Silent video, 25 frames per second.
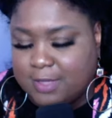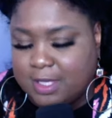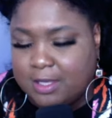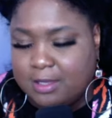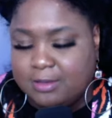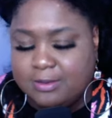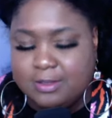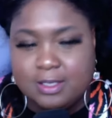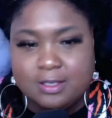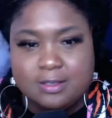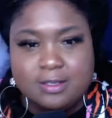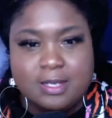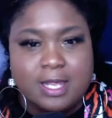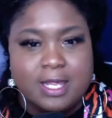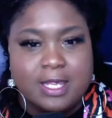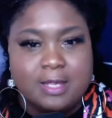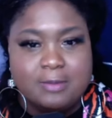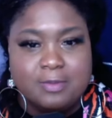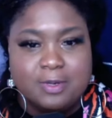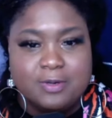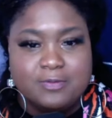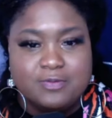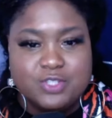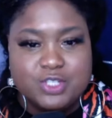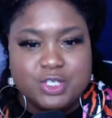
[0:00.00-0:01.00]
In the
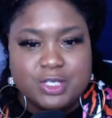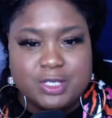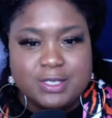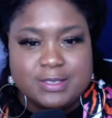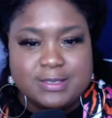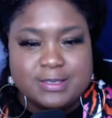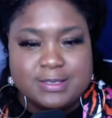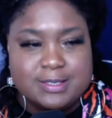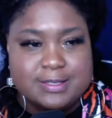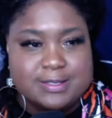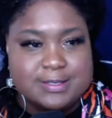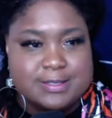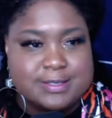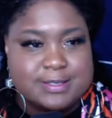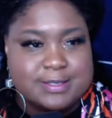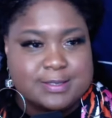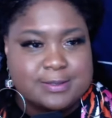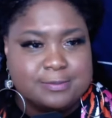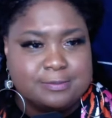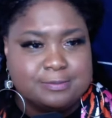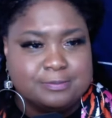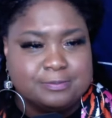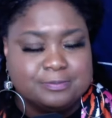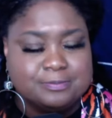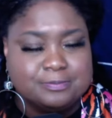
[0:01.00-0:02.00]
name of
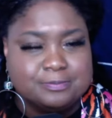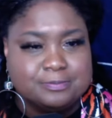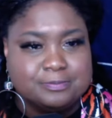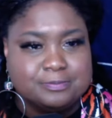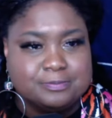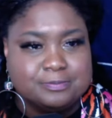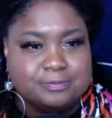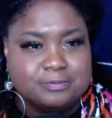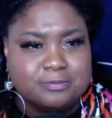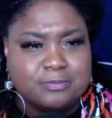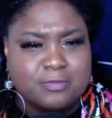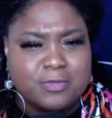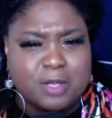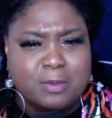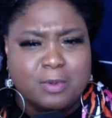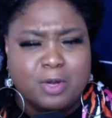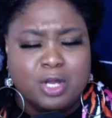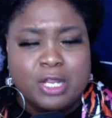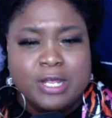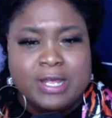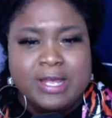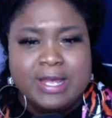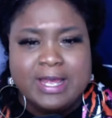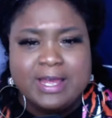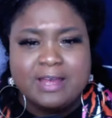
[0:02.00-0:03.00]
Jesus. Come
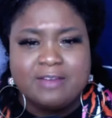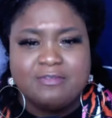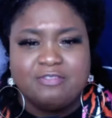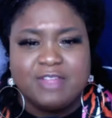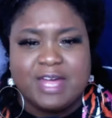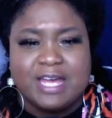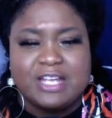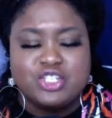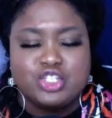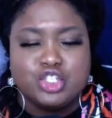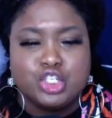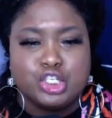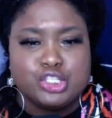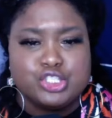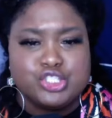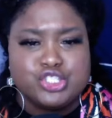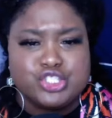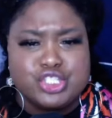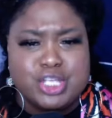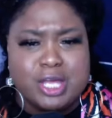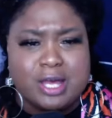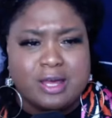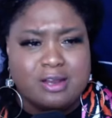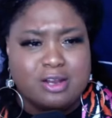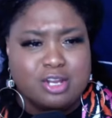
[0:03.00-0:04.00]
on. If that's your
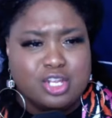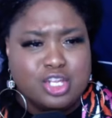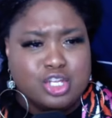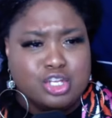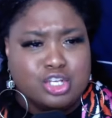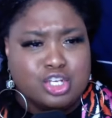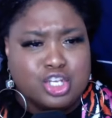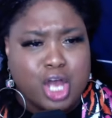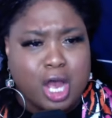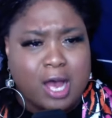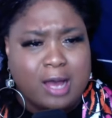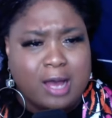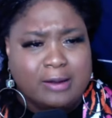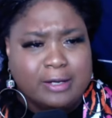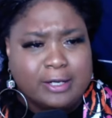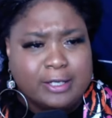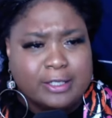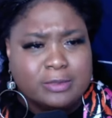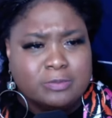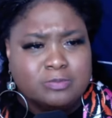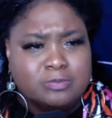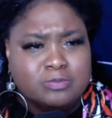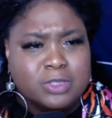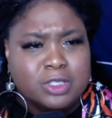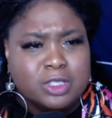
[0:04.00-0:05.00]
son or your
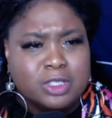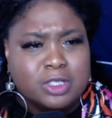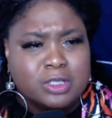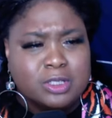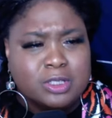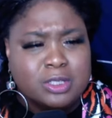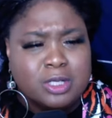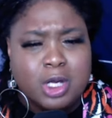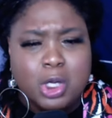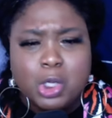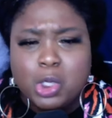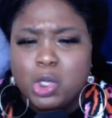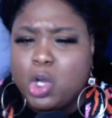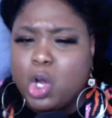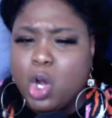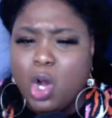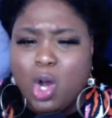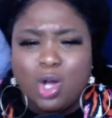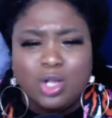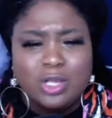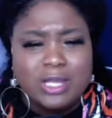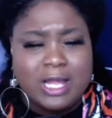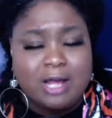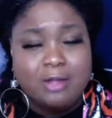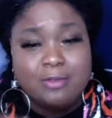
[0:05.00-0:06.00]
daughter,
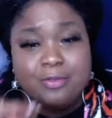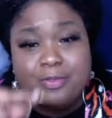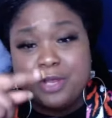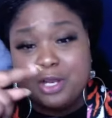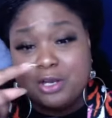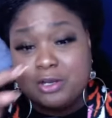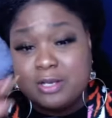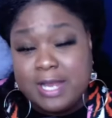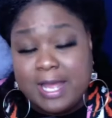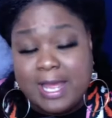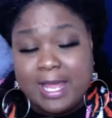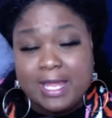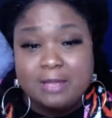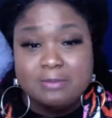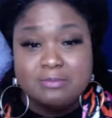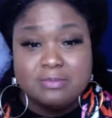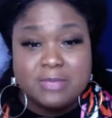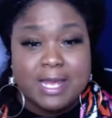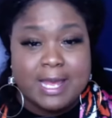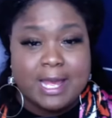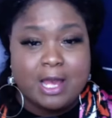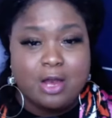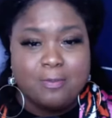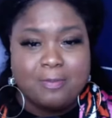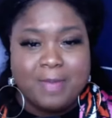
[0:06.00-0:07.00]
call out their name
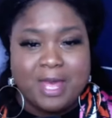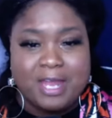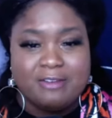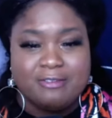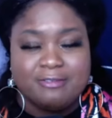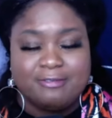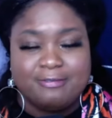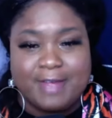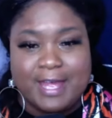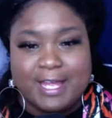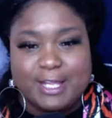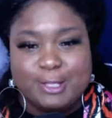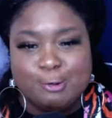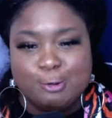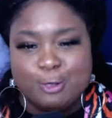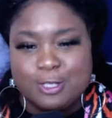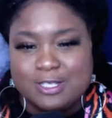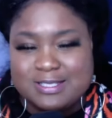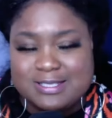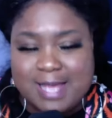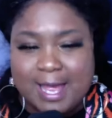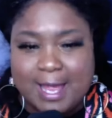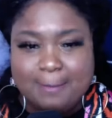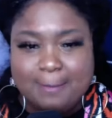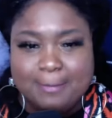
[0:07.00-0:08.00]
now. Matter of fact, you
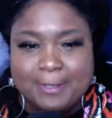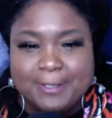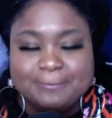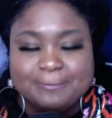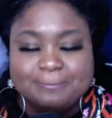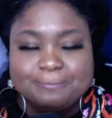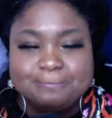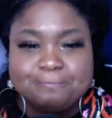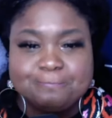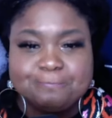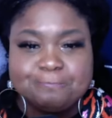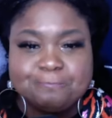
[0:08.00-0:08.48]
can type it.